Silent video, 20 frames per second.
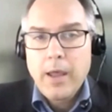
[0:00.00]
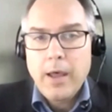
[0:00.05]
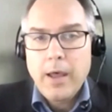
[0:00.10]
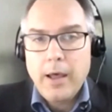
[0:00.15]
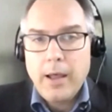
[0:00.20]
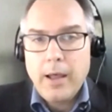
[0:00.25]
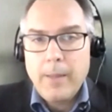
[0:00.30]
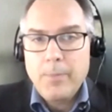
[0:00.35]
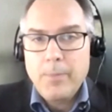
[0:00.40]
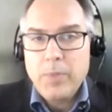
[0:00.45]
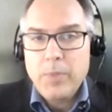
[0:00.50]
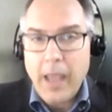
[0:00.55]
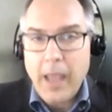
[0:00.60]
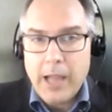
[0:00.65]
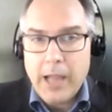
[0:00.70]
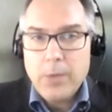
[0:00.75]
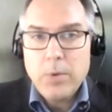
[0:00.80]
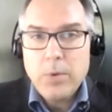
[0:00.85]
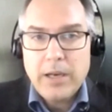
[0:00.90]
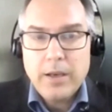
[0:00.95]

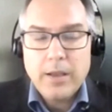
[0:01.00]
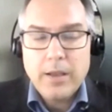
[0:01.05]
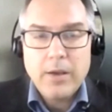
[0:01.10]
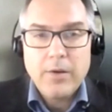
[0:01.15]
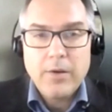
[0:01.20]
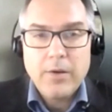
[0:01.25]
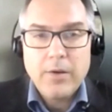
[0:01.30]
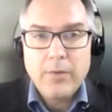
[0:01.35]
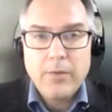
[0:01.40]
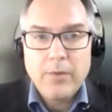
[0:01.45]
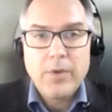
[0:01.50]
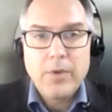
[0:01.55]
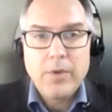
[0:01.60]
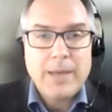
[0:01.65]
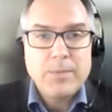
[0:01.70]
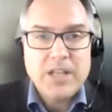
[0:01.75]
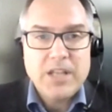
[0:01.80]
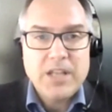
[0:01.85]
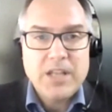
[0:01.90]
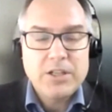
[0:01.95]
I will, for
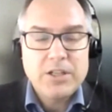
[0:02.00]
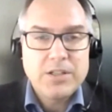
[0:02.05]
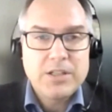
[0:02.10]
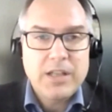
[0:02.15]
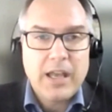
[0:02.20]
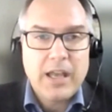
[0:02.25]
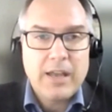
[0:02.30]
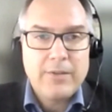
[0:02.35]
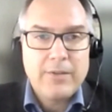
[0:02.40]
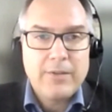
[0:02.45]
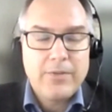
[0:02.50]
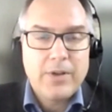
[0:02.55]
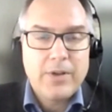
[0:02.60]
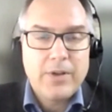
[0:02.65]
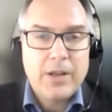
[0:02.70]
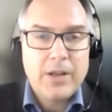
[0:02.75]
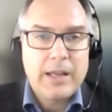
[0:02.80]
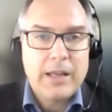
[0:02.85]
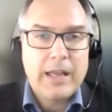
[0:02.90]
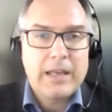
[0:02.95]
some sessions I've
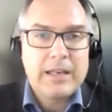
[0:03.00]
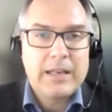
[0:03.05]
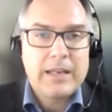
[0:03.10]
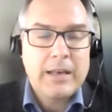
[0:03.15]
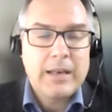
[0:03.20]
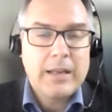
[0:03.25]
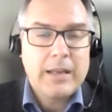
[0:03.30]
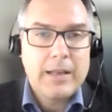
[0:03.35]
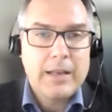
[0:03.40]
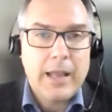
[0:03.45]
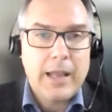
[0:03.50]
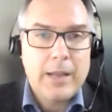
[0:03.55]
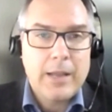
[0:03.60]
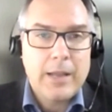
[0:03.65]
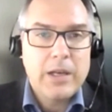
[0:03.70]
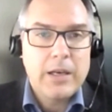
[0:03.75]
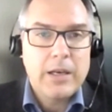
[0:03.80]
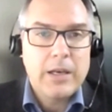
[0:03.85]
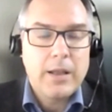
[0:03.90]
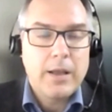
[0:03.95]
attended, I
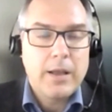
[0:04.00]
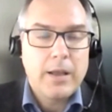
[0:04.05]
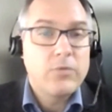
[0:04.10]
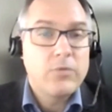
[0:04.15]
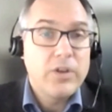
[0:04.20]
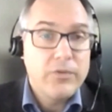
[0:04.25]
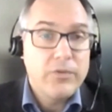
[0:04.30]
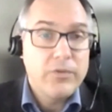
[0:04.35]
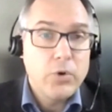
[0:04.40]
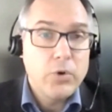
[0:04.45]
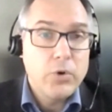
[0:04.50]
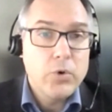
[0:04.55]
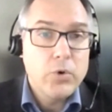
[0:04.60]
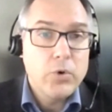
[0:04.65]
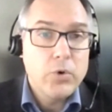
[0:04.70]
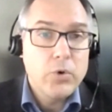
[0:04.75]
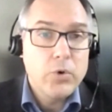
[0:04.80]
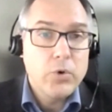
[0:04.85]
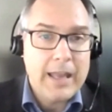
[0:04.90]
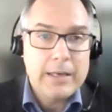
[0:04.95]
will review
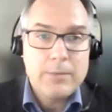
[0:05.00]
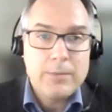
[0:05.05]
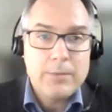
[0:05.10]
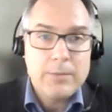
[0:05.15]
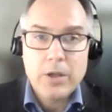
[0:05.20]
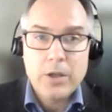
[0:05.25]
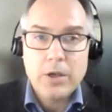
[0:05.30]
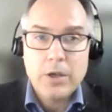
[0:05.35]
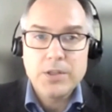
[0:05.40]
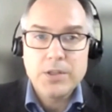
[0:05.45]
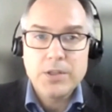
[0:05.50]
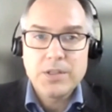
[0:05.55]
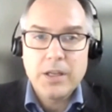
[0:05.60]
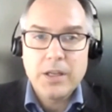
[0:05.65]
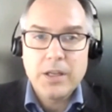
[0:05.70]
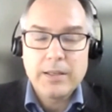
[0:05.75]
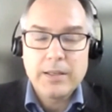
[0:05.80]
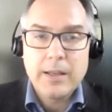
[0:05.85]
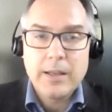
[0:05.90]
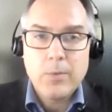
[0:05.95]
again, because
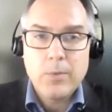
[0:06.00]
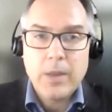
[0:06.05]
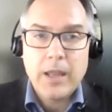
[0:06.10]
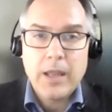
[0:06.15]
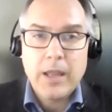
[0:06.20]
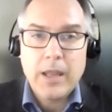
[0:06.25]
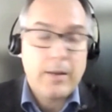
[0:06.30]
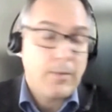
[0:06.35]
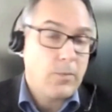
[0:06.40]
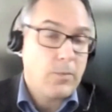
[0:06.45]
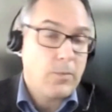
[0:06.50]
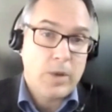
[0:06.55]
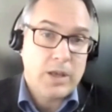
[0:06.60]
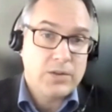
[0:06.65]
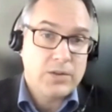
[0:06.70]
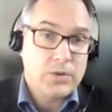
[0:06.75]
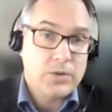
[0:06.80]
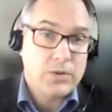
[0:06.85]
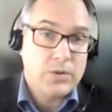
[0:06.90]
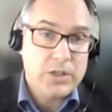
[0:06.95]
they were
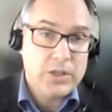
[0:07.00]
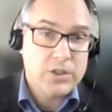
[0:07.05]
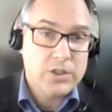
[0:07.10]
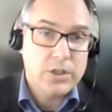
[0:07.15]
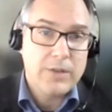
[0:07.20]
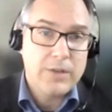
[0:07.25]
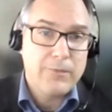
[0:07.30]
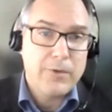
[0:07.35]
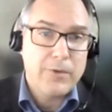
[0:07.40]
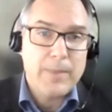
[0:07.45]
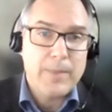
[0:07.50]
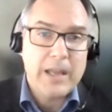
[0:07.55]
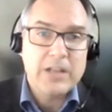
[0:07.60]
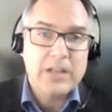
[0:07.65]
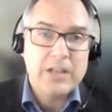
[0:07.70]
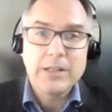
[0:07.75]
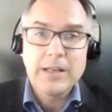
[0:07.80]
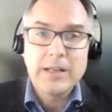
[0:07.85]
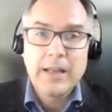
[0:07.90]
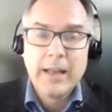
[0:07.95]
so rich on
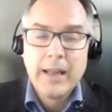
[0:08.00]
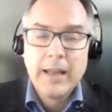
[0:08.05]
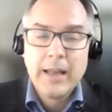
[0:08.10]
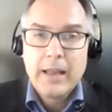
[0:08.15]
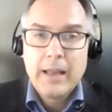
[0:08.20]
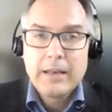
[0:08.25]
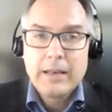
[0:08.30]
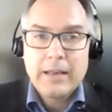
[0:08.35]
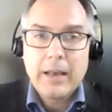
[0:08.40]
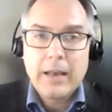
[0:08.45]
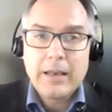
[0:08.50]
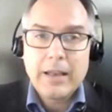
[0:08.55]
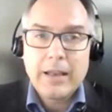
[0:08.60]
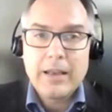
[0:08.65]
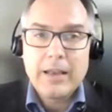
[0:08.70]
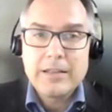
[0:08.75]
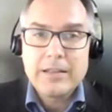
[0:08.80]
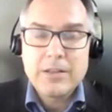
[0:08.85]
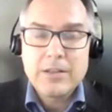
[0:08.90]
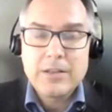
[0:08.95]
information that
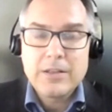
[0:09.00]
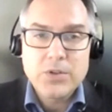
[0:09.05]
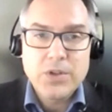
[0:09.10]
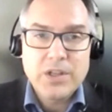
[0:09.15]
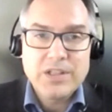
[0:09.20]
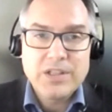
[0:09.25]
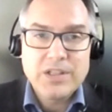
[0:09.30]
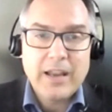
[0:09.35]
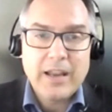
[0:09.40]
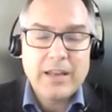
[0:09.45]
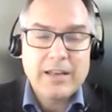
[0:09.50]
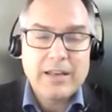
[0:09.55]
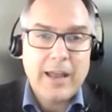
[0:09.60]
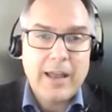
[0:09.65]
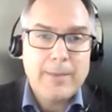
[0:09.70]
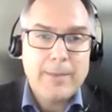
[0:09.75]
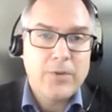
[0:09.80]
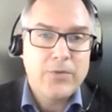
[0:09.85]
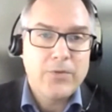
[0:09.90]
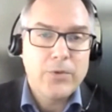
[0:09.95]
there is also a second
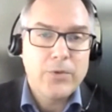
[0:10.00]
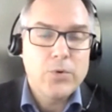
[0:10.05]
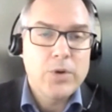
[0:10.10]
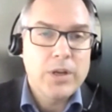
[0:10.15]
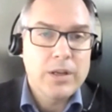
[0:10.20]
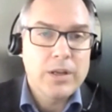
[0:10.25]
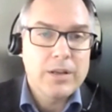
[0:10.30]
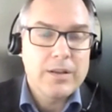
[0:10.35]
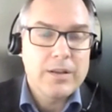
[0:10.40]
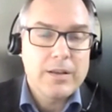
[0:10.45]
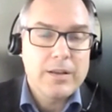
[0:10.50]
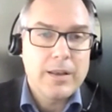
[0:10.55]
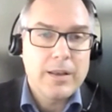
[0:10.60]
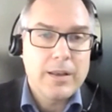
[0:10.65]
time of viewing.